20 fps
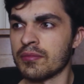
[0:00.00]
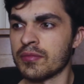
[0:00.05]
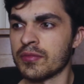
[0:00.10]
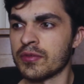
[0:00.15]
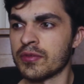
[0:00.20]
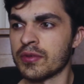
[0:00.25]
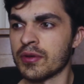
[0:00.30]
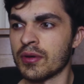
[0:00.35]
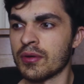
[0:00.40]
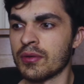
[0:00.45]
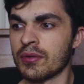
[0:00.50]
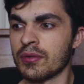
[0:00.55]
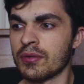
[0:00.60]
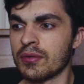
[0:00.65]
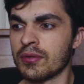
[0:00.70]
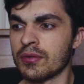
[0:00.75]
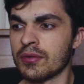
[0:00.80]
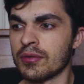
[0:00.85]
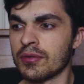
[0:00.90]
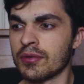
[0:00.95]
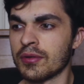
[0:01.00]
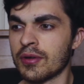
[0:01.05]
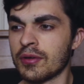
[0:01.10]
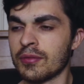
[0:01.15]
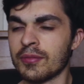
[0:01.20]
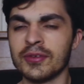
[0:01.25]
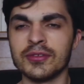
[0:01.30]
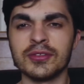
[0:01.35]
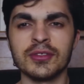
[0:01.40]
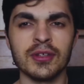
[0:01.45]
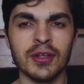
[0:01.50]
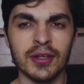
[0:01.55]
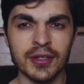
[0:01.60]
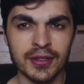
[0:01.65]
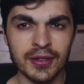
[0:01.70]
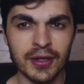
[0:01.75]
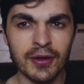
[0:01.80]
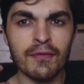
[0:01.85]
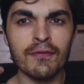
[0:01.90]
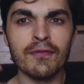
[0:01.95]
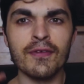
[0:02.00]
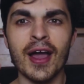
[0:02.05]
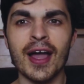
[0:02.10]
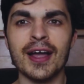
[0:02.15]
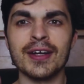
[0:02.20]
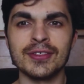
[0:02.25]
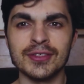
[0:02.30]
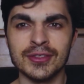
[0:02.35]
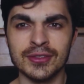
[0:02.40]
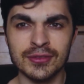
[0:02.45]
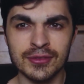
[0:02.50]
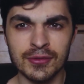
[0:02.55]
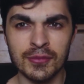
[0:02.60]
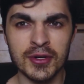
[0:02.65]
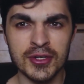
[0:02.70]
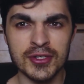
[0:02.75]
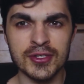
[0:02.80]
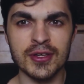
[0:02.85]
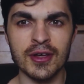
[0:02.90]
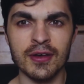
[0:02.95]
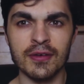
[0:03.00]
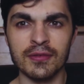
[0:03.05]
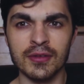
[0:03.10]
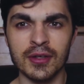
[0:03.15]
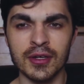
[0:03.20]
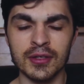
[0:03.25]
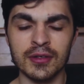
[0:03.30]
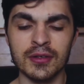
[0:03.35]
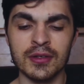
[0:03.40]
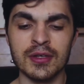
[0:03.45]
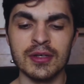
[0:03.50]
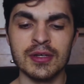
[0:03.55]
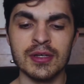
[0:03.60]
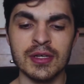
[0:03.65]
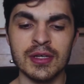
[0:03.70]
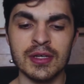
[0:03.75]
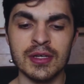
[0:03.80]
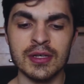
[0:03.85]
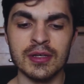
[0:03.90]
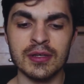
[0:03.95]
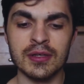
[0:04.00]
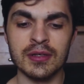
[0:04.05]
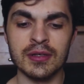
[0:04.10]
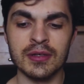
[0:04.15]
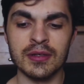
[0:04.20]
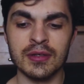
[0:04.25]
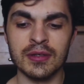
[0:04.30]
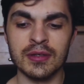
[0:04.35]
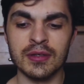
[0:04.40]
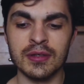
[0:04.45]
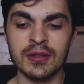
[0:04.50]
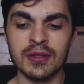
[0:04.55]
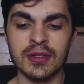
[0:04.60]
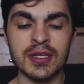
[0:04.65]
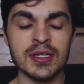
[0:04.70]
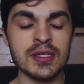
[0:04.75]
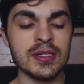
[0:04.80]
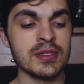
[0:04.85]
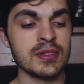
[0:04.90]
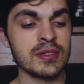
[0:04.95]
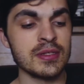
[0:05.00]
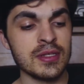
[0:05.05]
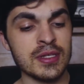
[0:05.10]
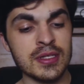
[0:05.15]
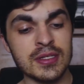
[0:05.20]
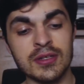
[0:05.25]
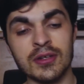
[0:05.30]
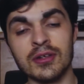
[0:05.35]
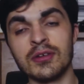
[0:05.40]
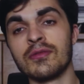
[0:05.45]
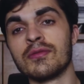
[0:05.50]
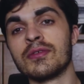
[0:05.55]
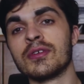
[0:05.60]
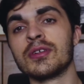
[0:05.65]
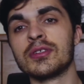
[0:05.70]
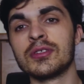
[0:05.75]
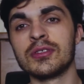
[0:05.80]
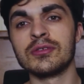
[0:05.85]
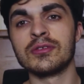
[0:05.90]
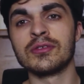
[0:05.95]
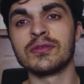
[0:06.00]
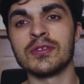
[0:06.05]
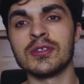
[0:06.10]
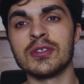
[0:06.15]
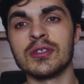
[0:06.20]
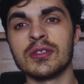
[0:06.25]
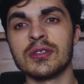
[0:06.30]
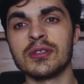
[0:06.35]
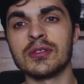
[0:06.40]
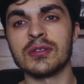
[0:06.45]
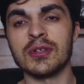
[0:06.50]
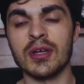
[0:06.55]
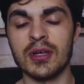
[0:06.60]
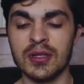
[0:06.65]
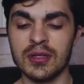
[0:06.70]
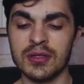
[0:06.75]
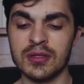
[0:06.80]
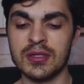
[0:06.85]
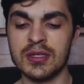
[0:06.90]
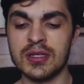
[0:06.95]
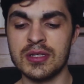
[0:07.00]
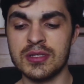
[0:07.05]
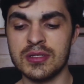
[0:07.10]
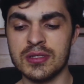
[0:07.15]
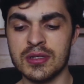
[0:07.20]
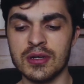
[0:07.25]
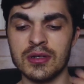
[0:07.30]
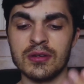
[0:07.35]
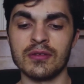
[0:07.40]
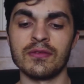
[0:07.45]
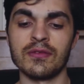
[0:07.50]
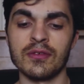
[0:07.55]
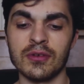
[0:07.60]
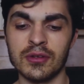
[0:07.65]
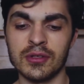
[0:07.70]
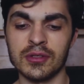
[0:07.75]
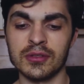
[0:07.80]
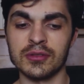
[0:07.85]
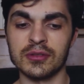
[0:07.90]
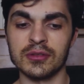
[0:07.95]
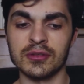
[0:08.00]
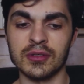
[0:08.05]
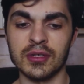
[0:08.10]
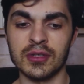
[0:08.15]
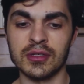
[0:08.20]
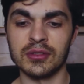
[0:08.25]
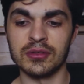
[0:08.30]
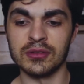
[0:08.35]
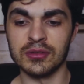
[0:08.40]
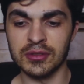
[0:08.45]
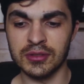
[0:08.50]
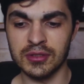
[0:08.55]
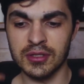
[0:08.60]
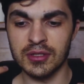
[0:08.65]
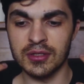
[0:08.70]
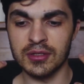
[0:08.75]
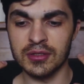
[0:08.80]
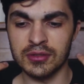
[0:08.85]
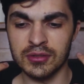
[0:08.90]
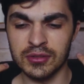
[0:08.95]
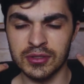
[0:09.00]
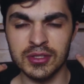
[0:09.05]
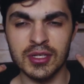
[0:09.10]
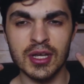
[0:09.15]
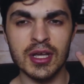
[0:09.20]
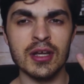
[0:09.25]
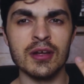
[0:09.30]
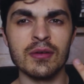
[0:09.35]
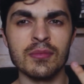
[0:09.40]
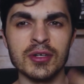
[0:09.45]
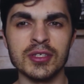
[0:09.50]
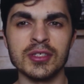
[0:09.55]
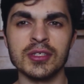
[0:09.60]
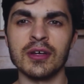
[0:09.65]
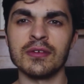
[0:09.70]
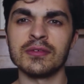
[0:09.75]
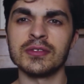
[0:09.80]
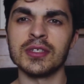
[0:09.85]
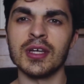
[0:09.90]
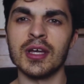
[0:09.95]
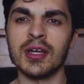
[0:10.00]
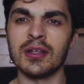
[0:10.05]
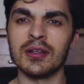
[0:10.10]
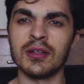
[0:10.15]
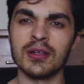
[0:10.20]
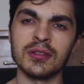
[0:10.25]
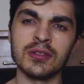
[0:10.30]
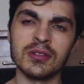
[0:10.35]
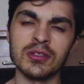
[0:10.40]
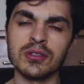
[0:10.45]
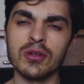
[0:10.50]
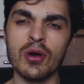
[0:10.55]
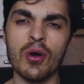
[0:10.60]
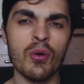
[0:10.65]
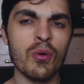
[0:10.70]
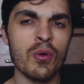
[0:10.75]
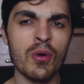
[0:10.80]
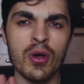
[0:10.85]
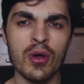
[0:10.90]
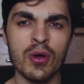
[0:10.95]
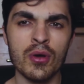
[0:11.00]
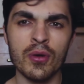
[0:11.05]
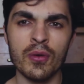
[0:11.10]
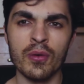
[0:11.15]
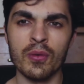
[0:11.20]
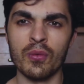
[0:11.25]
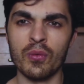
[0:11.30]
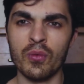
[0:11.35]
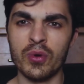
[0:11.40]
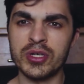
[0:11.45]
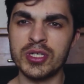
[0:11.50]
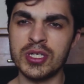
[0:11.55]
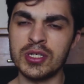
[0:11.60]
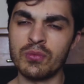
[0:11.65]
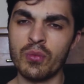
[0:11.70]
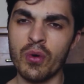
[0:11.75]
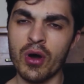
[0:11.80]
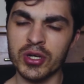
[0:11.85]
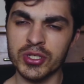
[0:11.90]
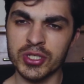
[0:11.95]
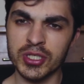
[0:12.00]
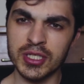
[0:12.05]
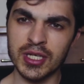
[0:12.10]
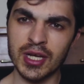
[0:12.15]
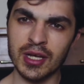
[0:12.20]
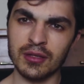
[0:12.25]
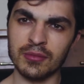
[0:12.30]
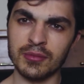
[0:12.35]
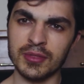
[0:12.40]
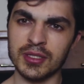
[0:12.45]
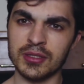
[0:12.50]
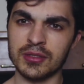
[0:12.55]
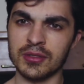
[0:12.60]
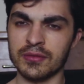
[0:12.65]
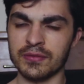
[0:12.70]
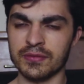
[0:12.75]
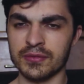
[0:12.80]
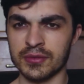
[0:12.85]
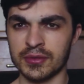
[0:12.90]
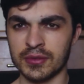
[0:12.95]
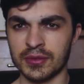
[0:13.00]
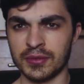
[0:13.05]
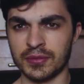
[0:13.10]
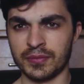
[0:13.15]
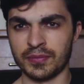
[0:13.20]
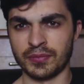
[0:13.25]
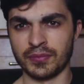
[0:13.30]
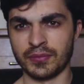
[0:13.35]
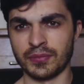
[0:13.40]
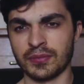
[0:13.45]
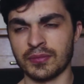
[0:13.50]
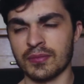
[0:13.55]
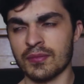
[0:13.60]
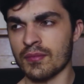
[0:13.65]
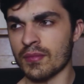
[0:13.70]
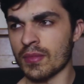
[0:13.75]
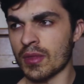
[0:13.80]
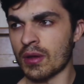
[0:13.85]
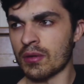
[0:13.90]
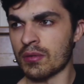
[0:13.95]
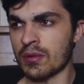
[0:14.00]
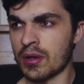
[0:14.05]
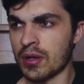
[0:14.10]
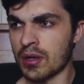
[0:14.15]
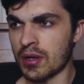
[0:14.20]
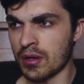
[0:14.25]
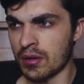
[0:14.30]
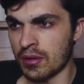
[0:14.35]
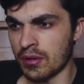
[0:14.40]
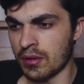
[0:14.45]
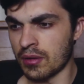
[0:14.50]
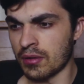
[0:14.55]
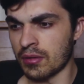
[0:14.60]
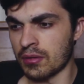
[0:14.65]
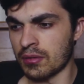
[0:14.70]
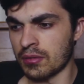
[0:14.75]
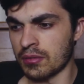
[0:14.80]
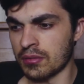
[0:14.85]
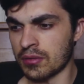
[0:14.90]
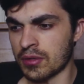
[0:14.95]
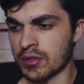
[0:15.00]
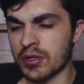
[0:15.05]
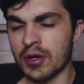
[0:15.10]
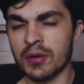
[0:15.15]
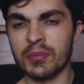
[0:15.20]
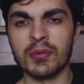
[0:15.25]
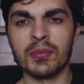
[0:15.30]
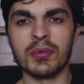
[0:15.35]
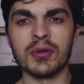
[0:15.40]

So almost like they're facts to myself. Like, these are your virtues, Fergus, and these are your faults. And just to hear myself say it, like there's no wishy-washy element of the type of